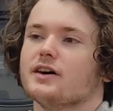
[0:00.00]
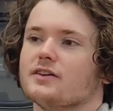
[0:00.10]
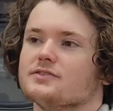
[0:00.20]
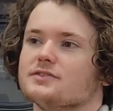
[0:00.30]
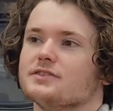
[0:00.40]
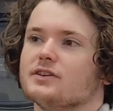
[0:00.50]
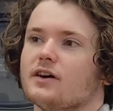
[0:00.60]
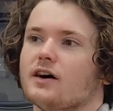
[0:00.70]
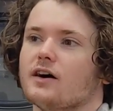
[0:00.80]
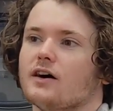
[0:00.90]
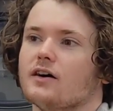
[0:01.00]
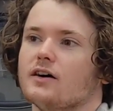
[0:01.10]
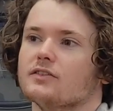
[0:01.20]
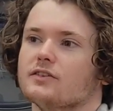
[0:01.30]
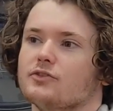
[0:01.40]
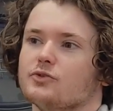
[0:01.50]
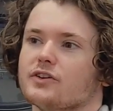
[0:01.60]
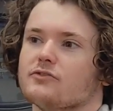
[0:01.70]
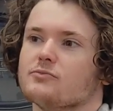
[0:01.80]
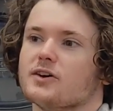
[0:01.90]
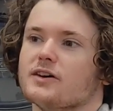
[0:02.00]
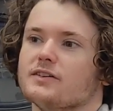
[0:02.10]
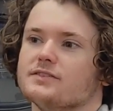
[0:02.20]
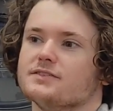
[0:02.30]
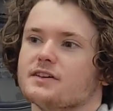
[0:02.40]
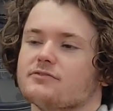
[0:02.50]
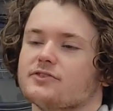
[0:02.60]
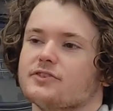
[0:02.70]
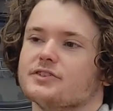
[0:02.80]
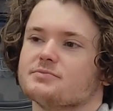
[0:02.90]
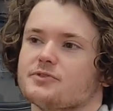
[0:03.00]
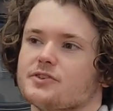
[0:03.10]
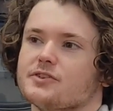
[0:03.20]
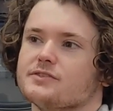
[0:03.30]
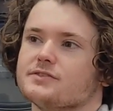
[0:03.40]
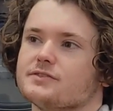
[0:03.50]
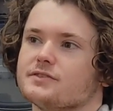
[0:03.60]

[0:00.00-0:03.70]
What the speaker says: housing and living with everybody is definitely an experience.